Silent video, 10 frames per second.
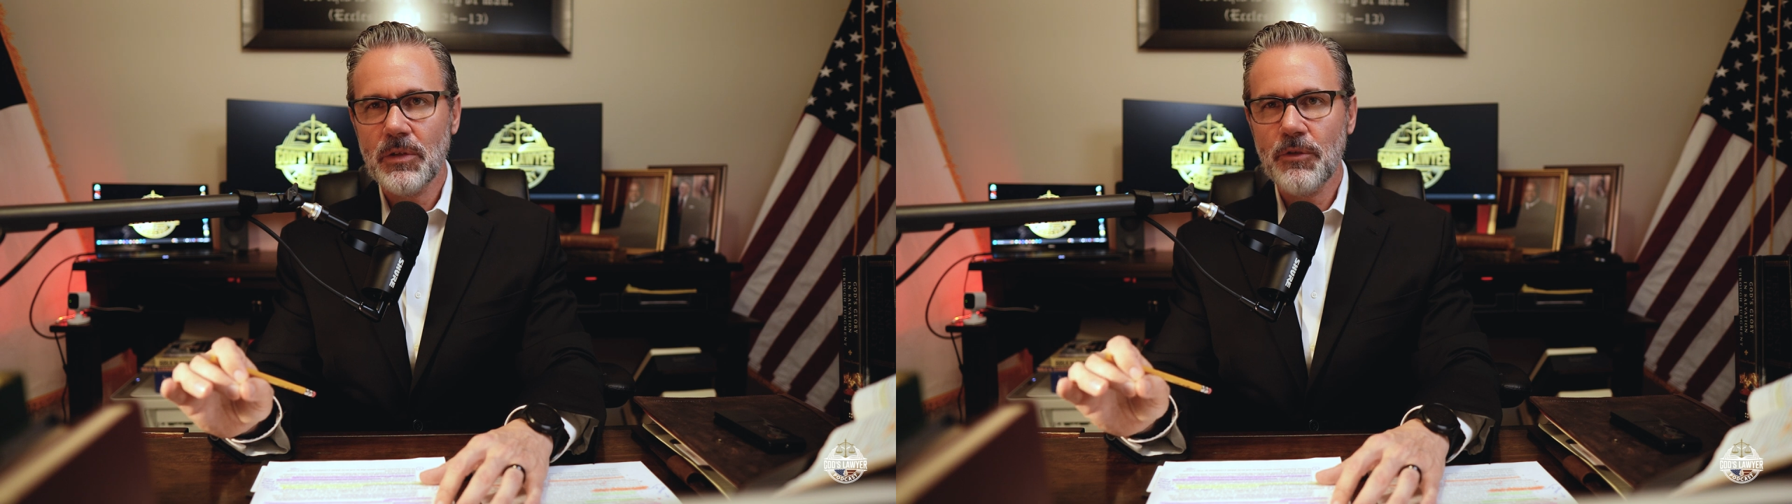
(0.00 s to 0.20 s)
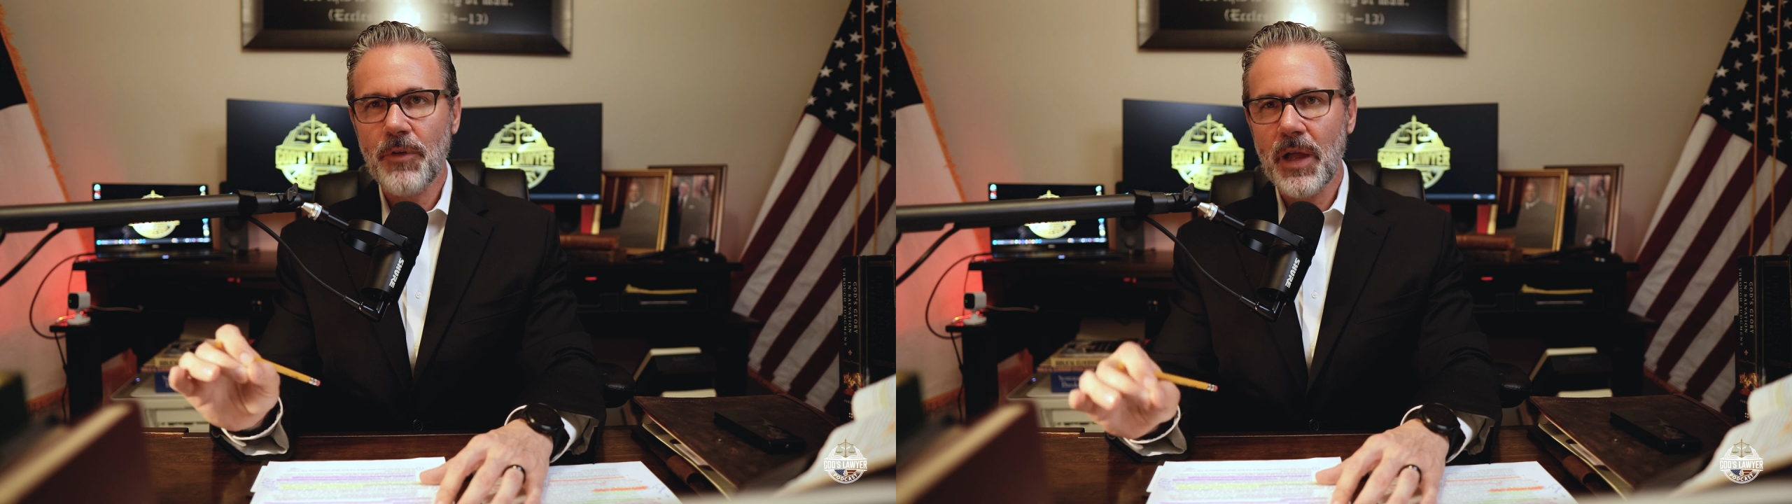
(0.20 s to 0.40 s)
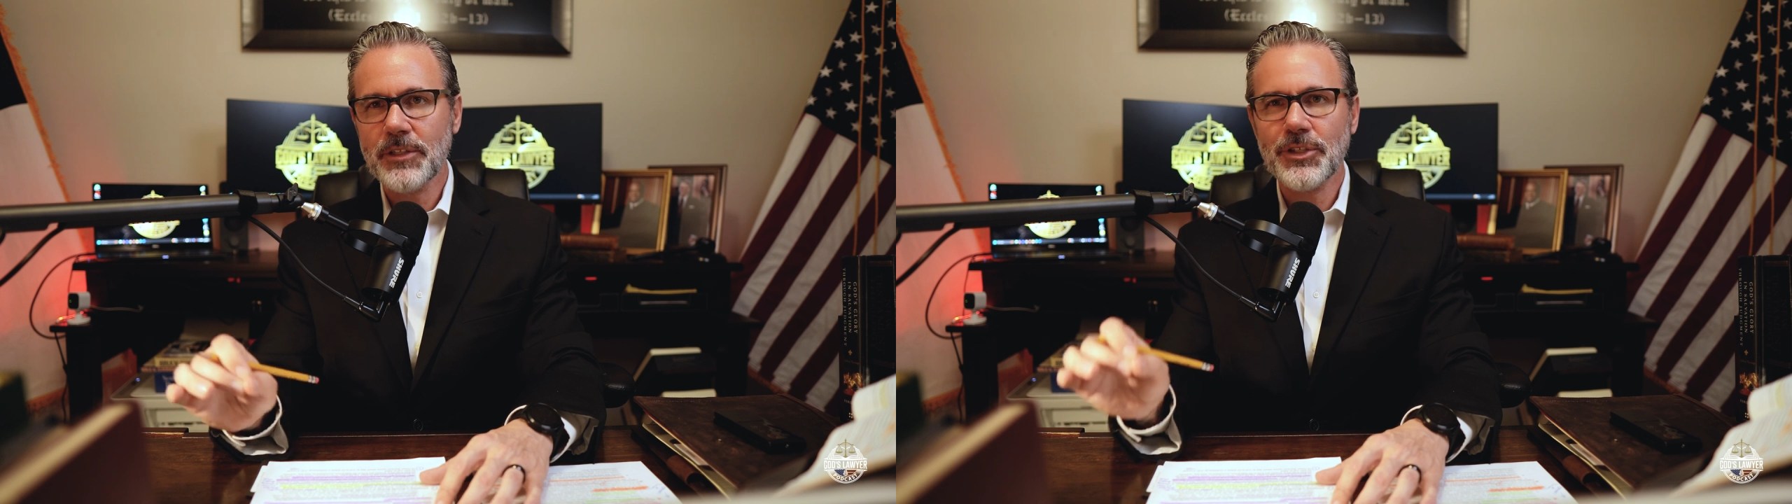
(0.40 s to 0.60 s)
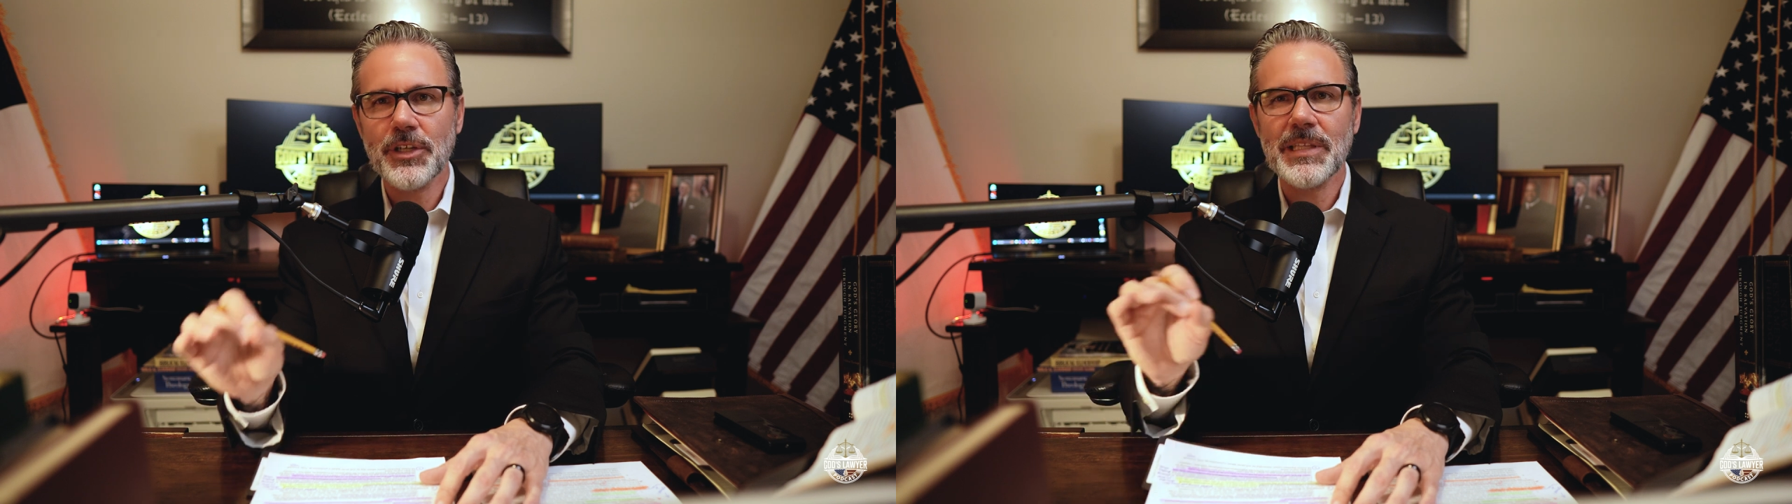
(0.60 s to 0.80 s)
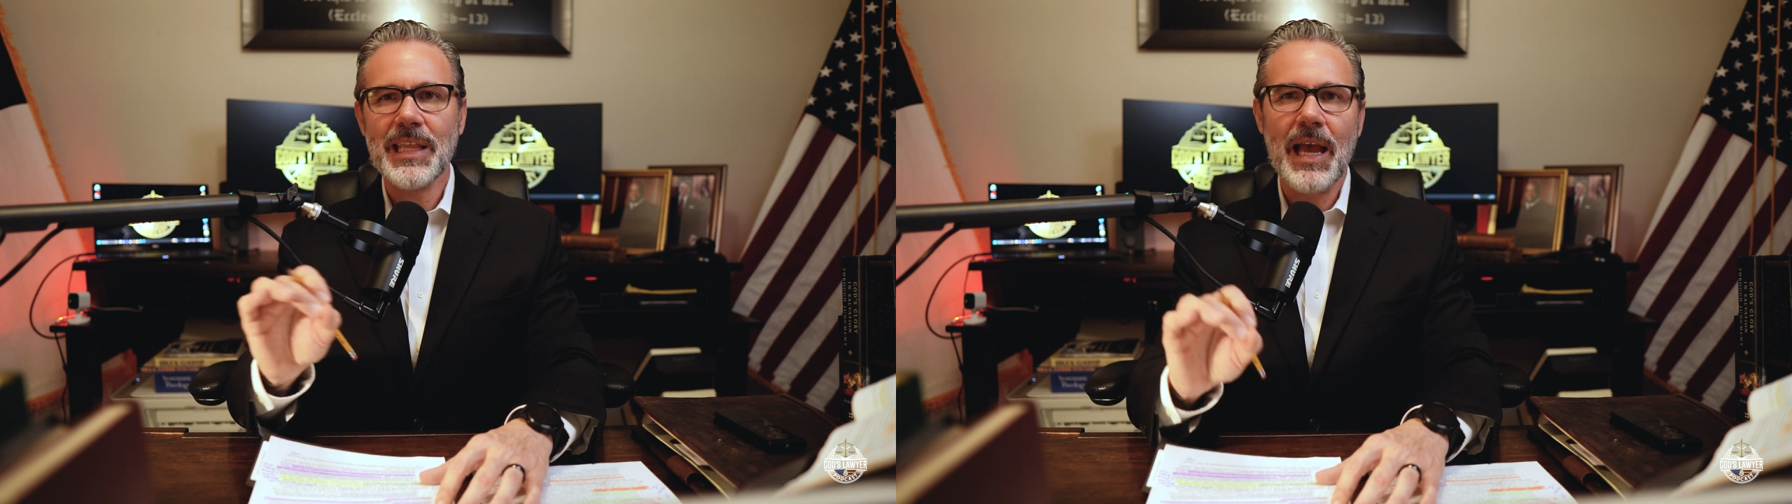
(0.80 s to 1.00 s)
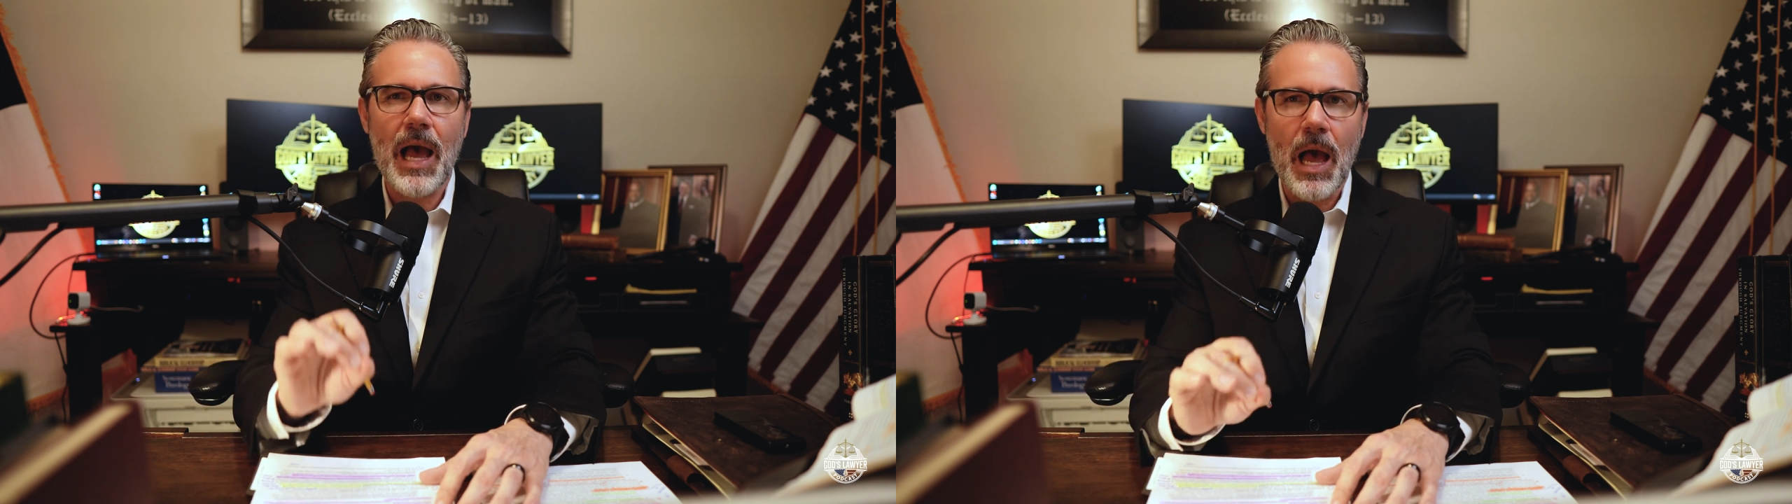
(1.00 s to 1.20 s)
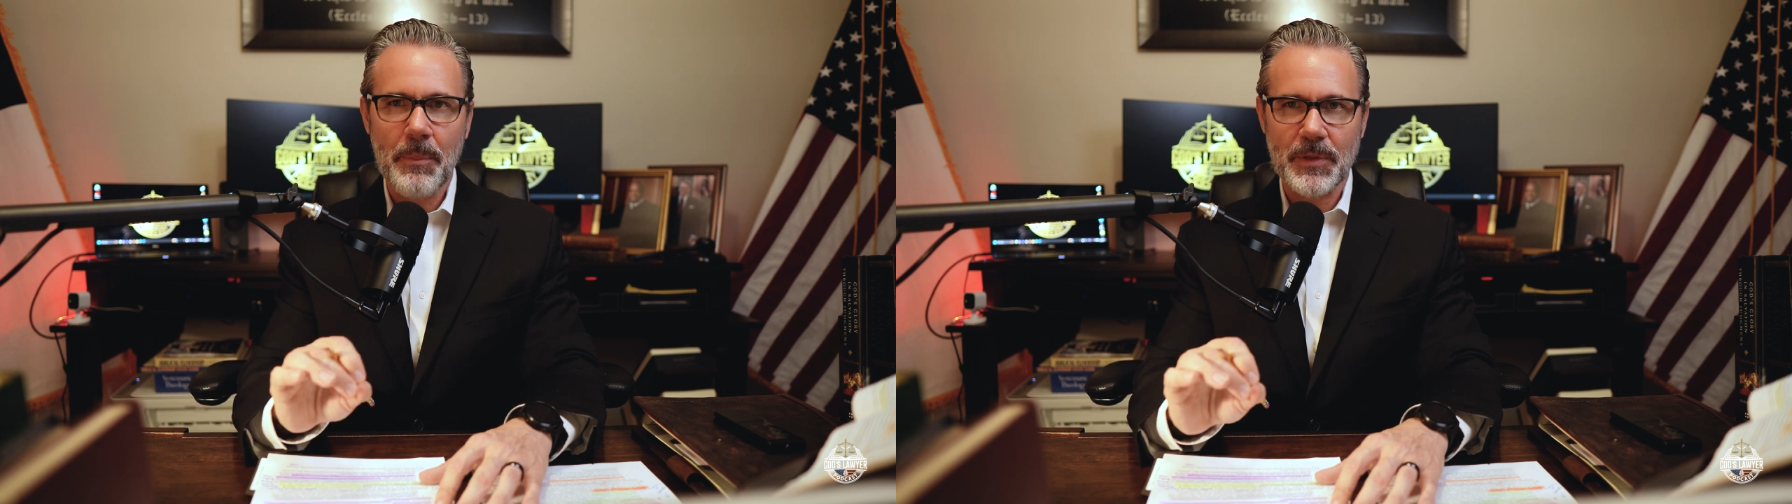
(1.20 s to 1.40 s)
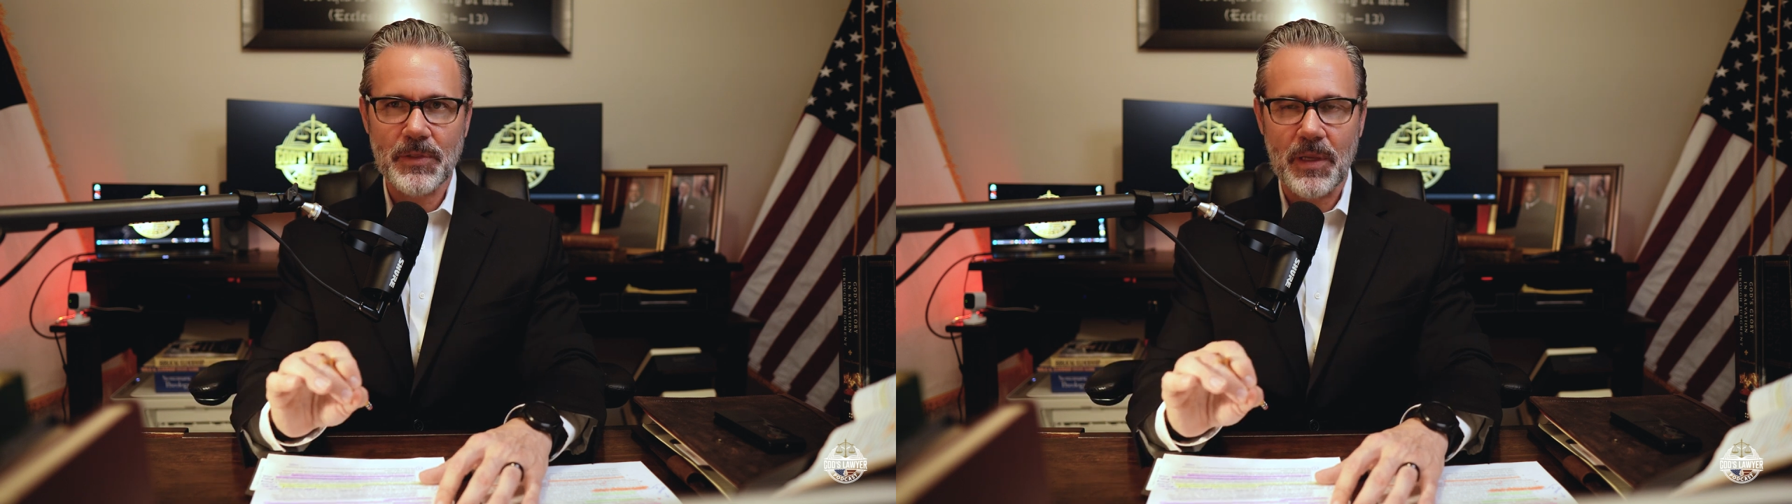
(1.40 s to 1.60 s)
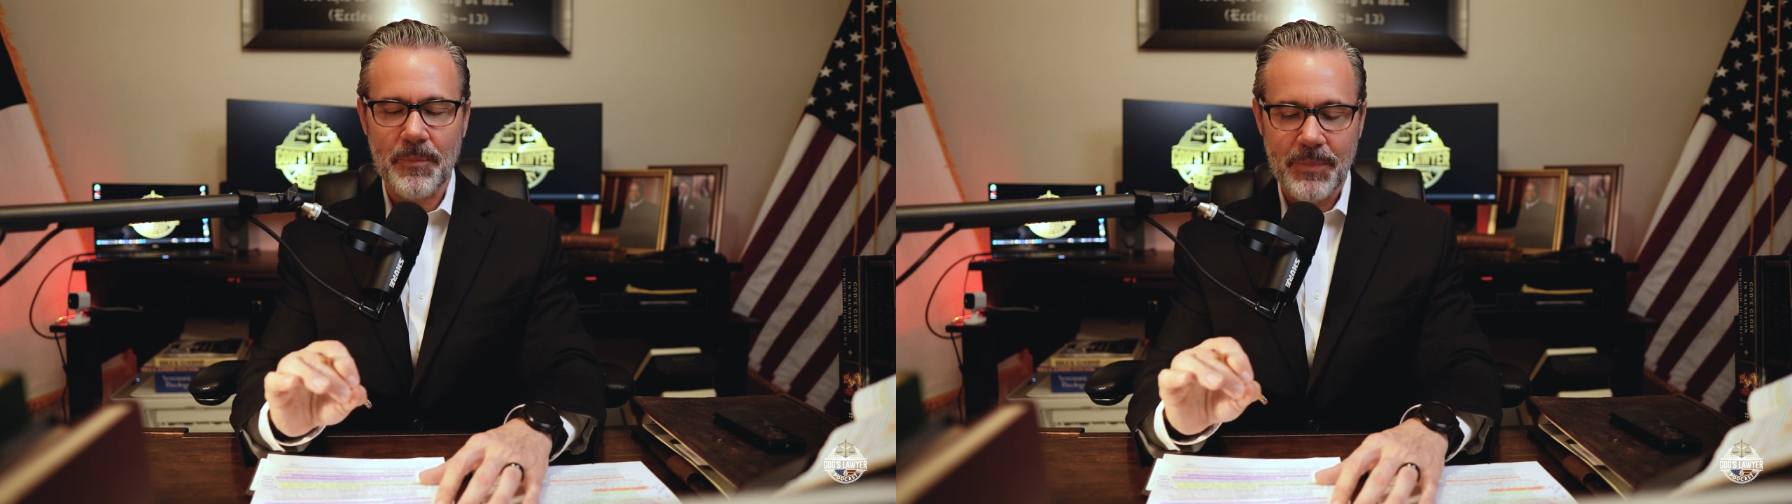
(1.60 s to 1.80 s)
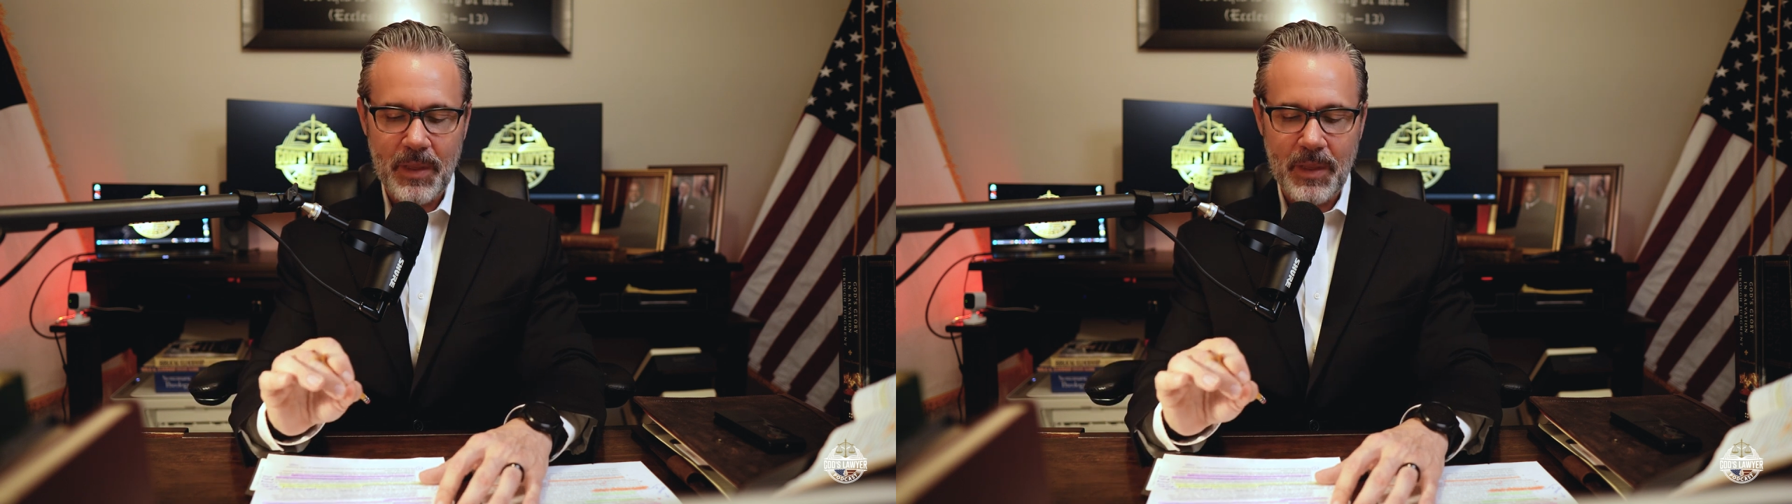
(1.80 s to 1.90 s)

you find just the opposite.